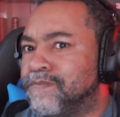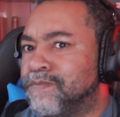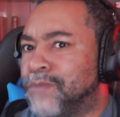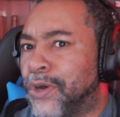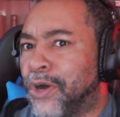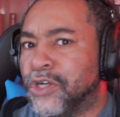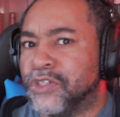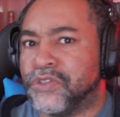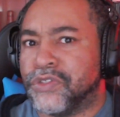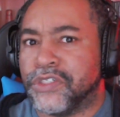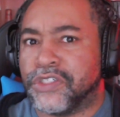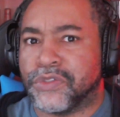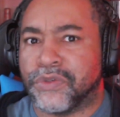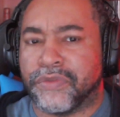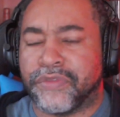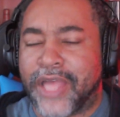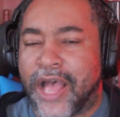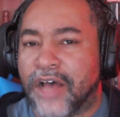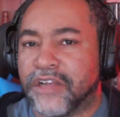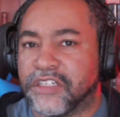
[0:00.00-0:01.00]
hundreds or
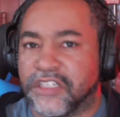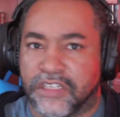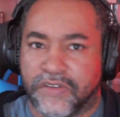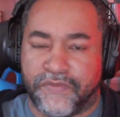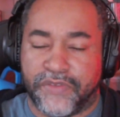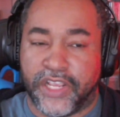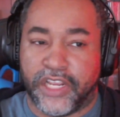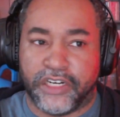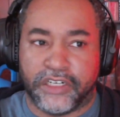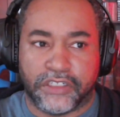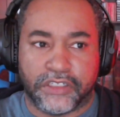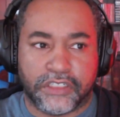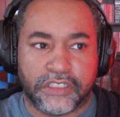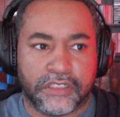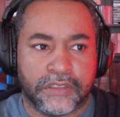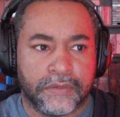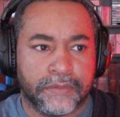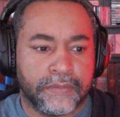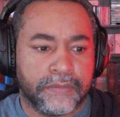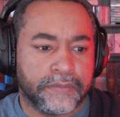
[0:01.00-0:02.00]
thousands of years.
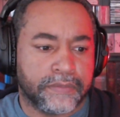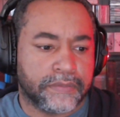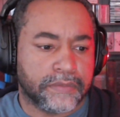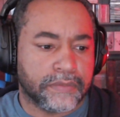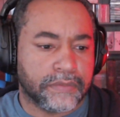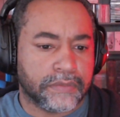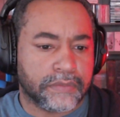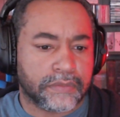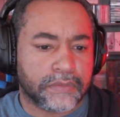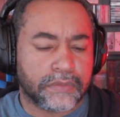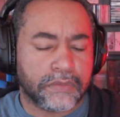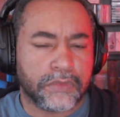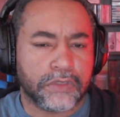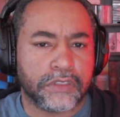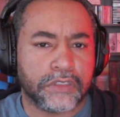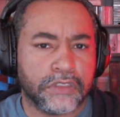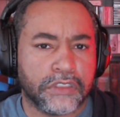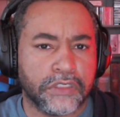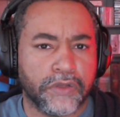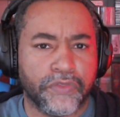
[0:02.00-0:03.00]

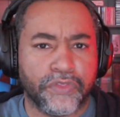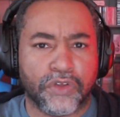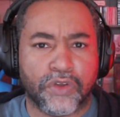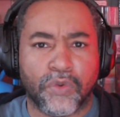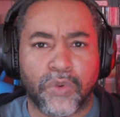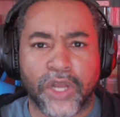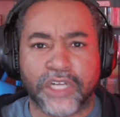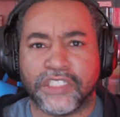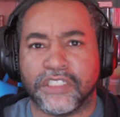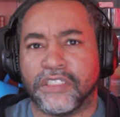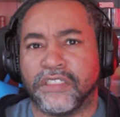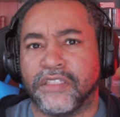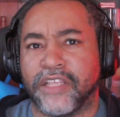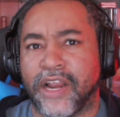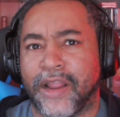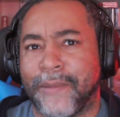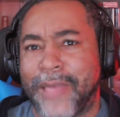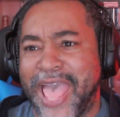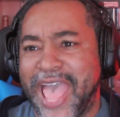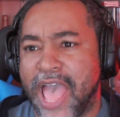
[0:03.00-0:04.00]
So the question that
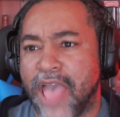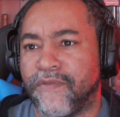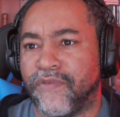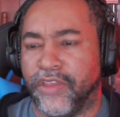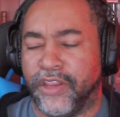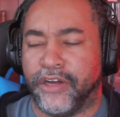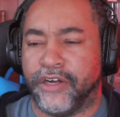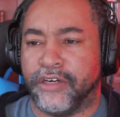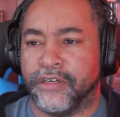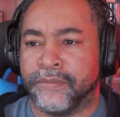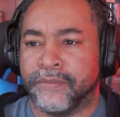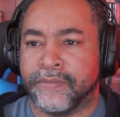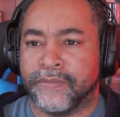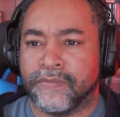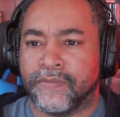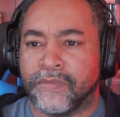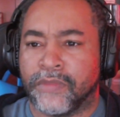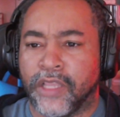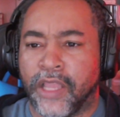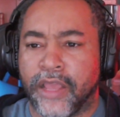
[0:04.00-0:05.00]
I have here,
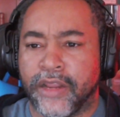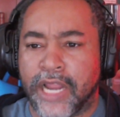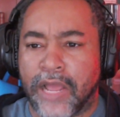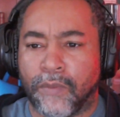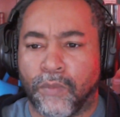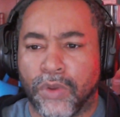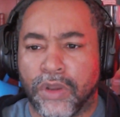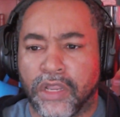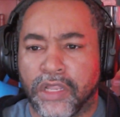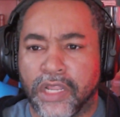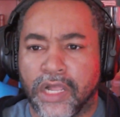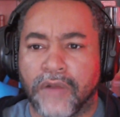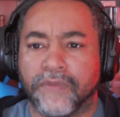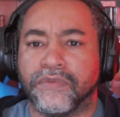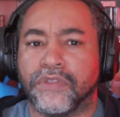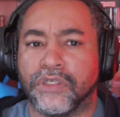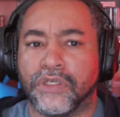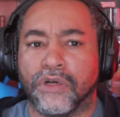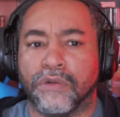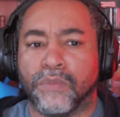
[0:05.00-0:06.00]
and I would love
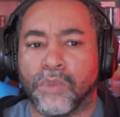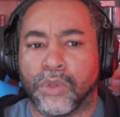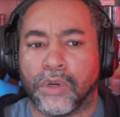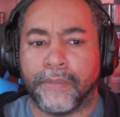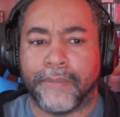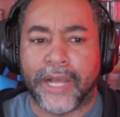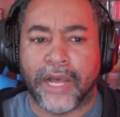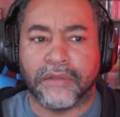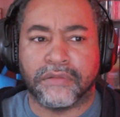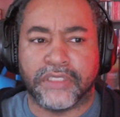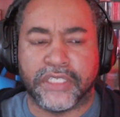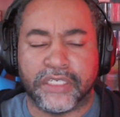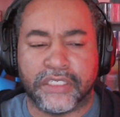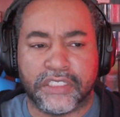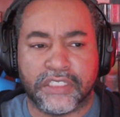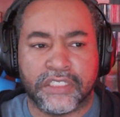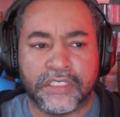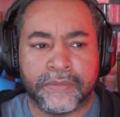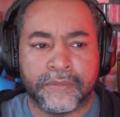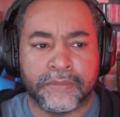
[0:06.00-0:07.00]
to know more about
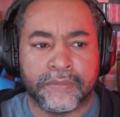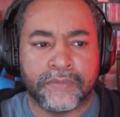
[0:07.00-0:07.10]
this,